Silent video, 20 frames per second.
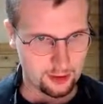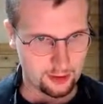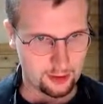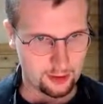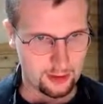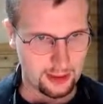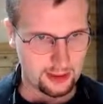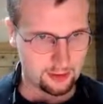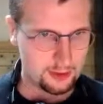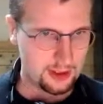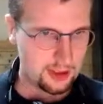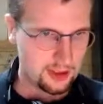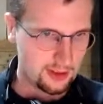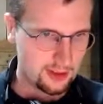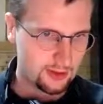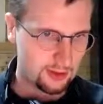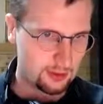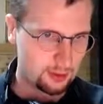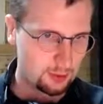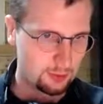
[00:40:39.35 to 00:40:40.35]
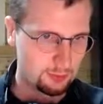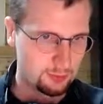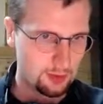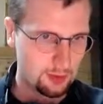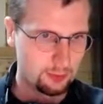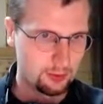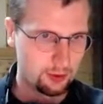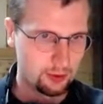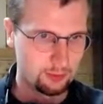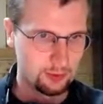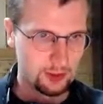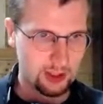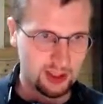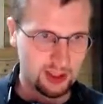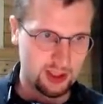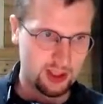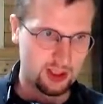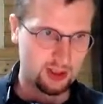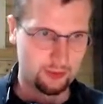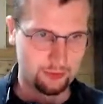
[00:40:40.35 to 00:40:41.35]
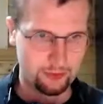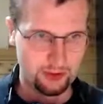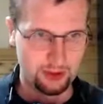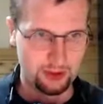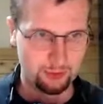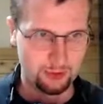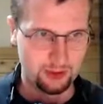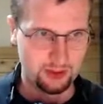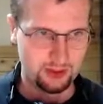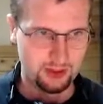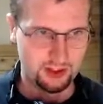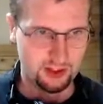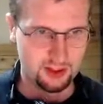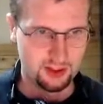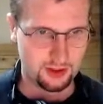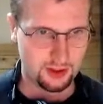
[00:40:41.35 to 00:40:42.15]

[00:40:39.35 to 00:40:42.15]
Like we didn't do the proper relational thing with these